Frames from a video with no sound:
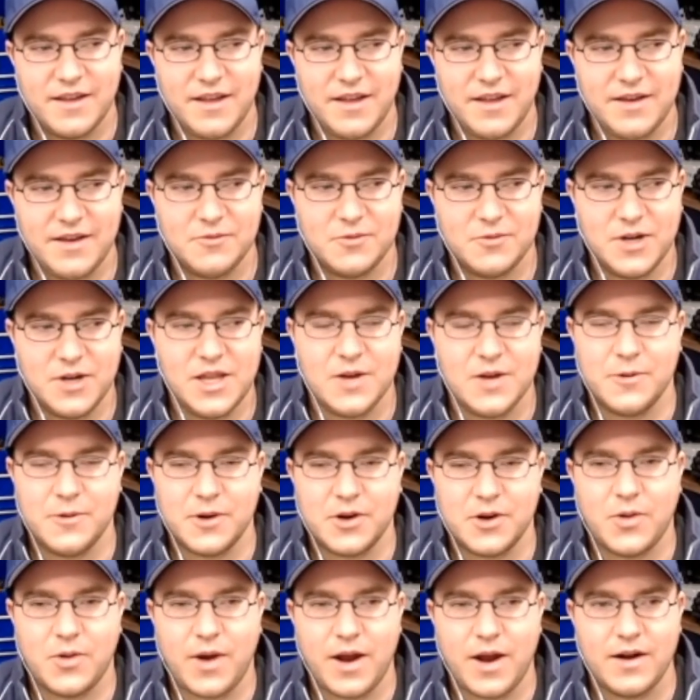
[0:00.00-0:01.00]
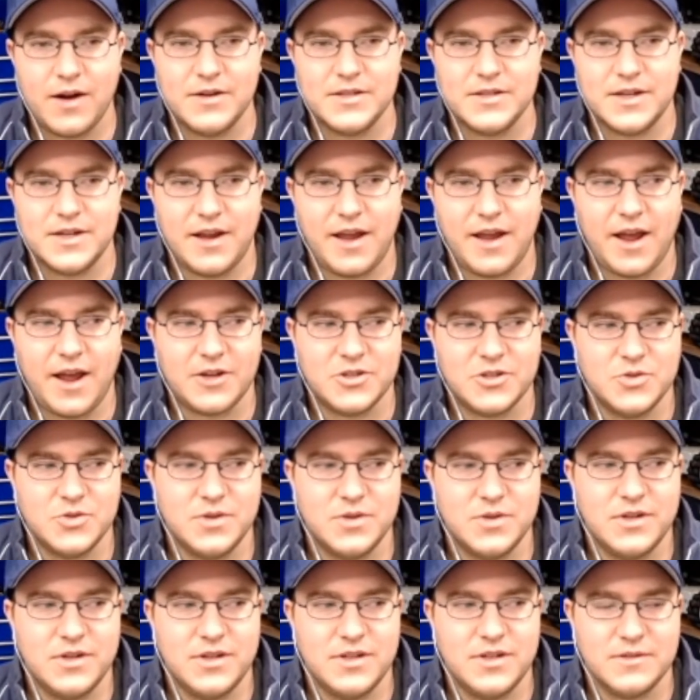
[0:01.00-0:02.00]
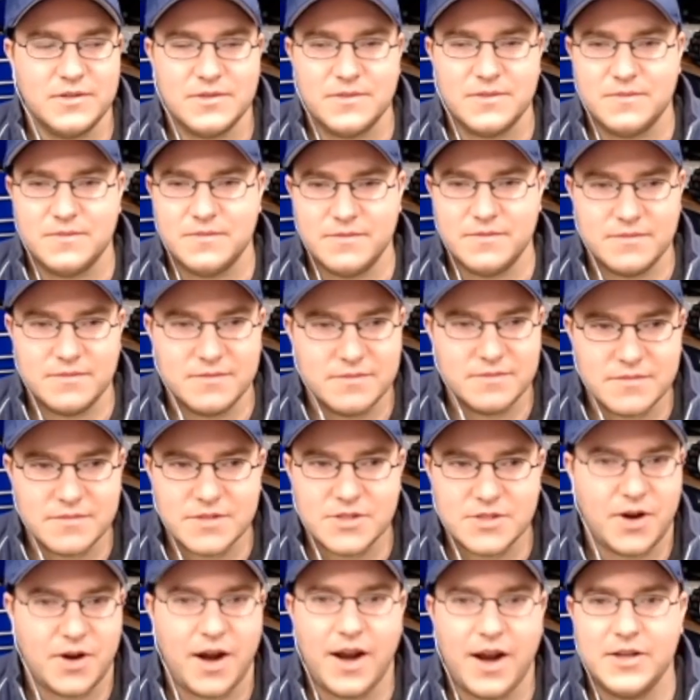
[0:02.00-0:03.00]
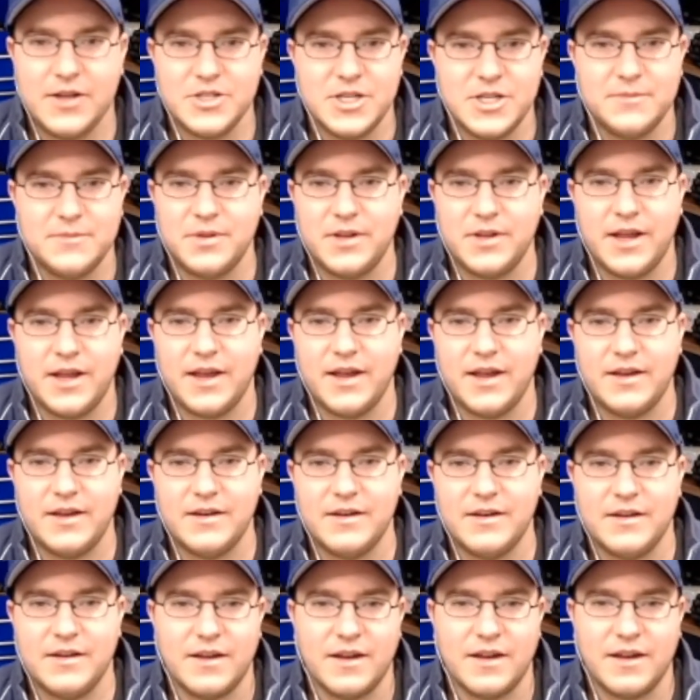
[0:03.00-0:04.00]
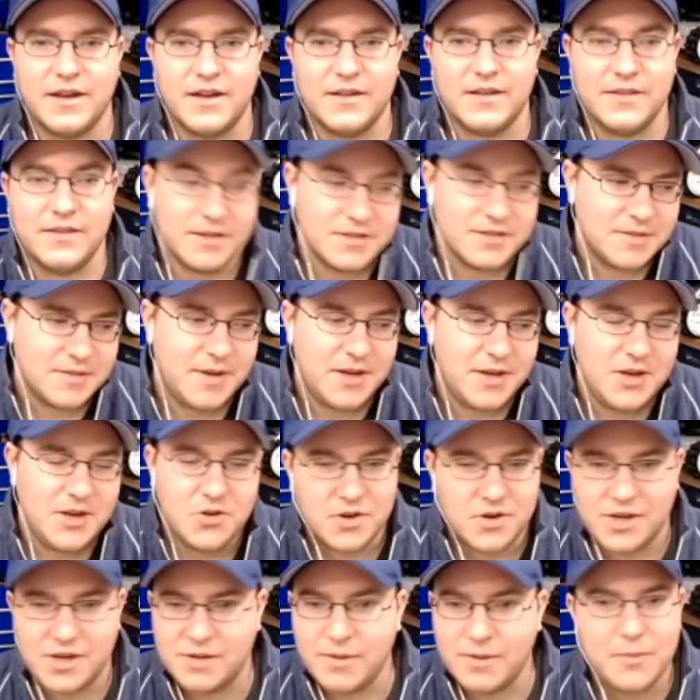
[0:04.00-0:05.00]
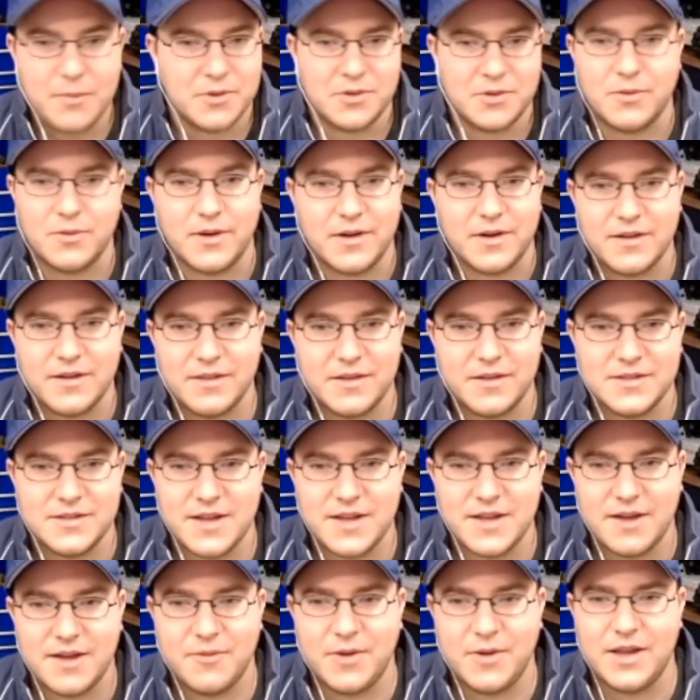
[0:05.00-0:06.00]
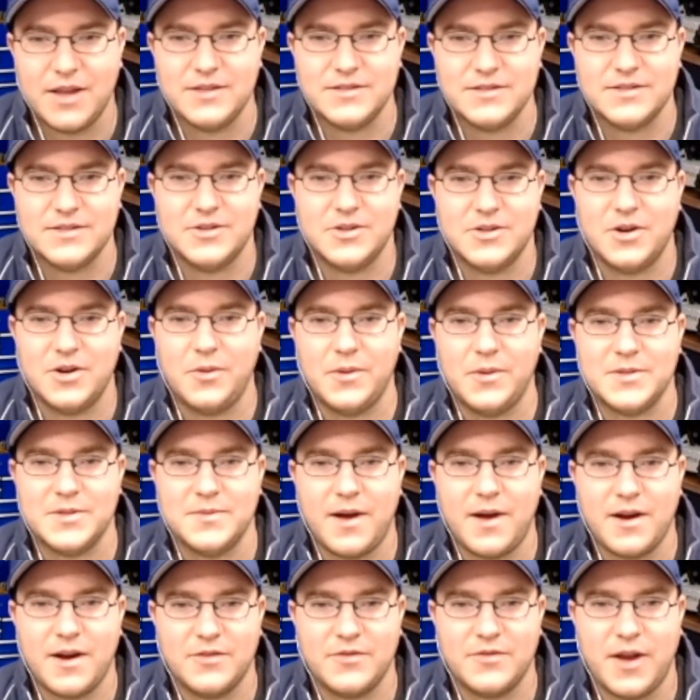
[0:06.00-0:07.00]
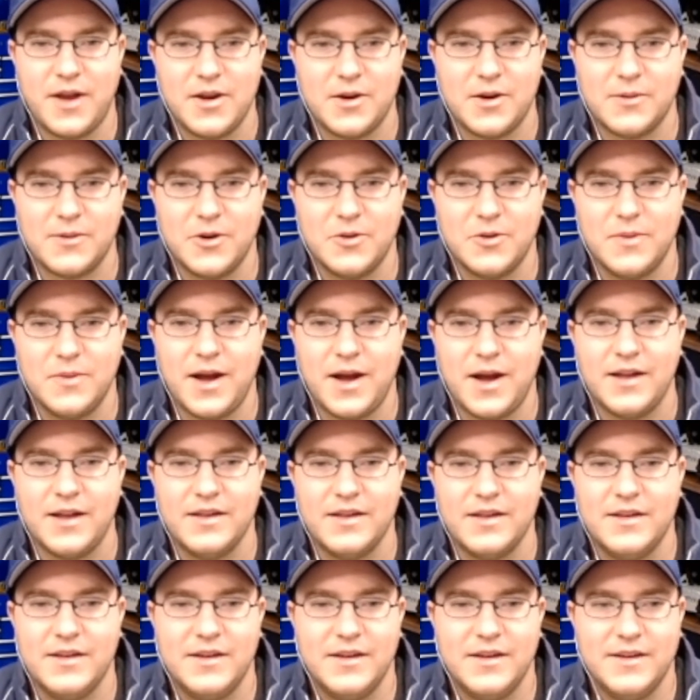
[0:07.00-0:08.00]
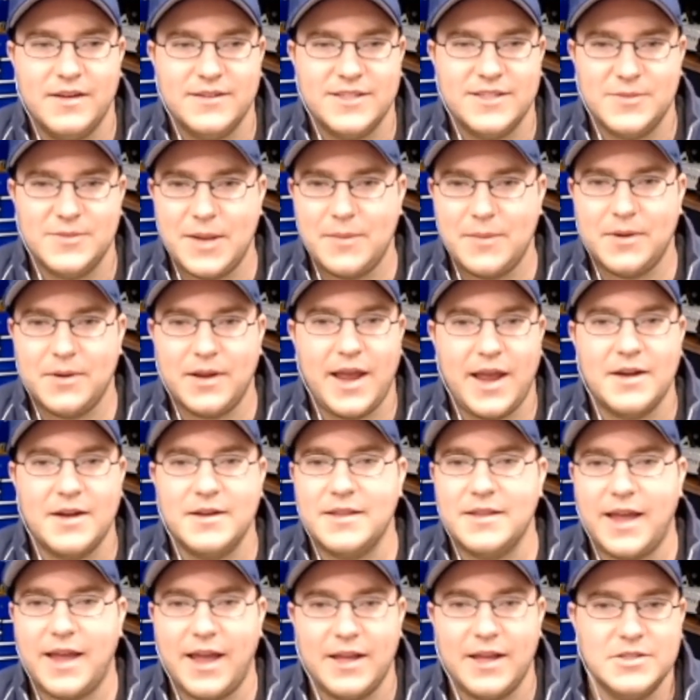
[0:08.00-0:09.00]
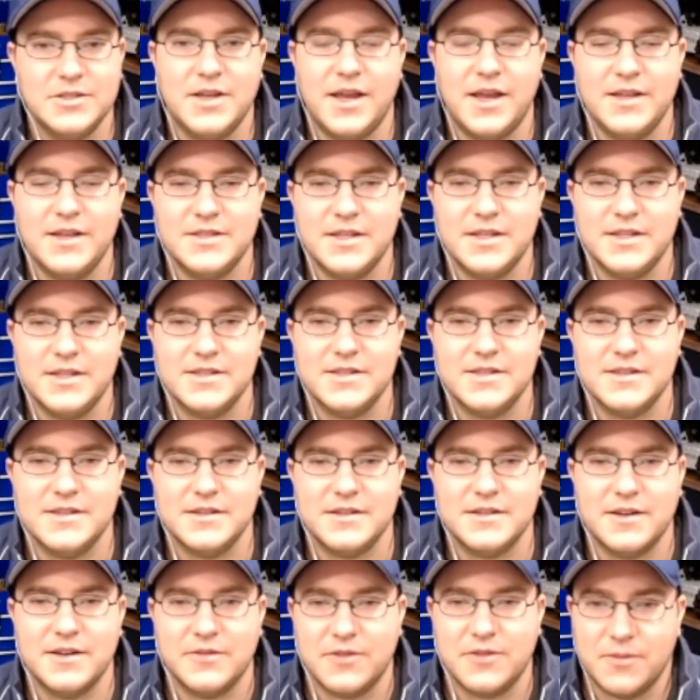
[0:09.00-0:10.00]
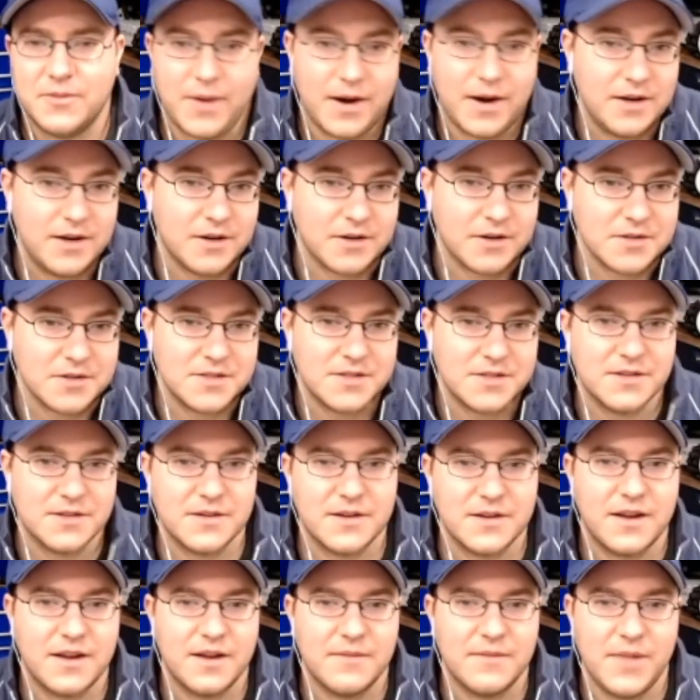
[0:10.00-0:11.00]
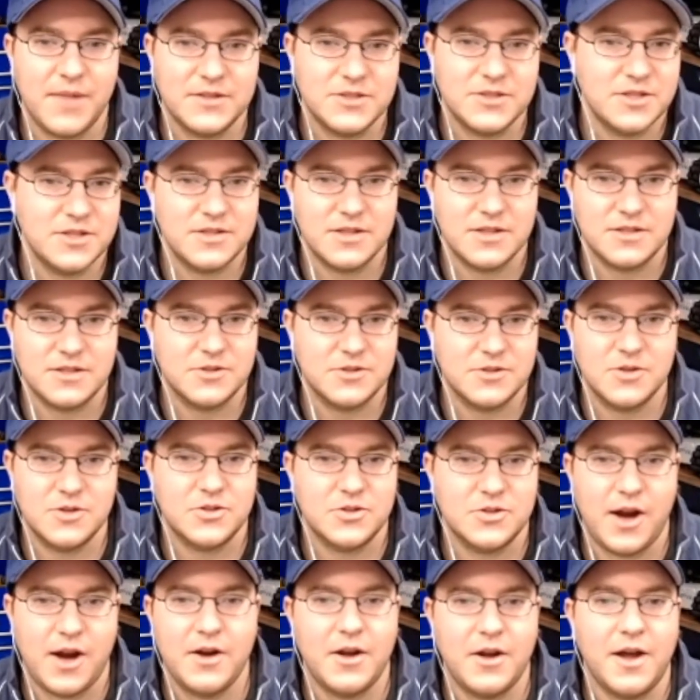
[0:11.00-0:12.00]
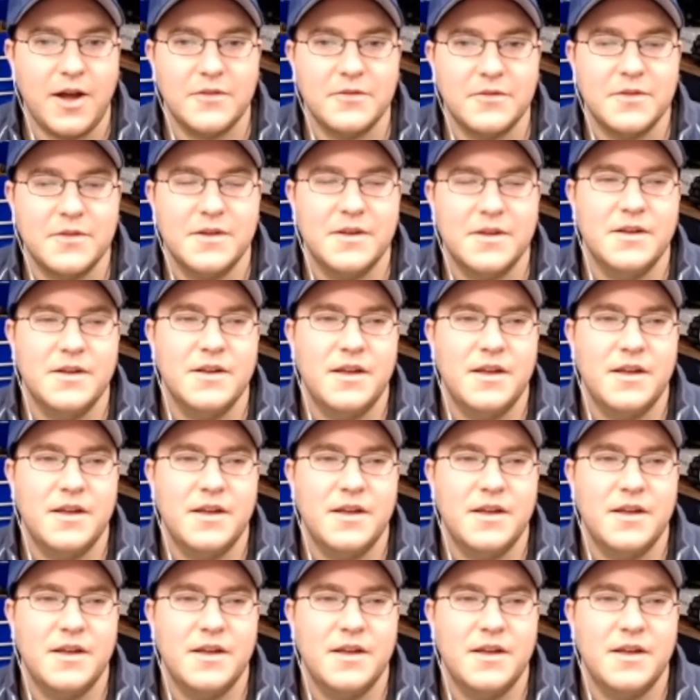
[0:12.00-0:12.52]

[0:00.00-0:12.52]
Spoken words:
it really requires an actual strategy plan. Doesn't mean you can come up with one, and there's not ways you can always modify your robot to be able to handle the edge cases of competitors. That's just a true trade-off,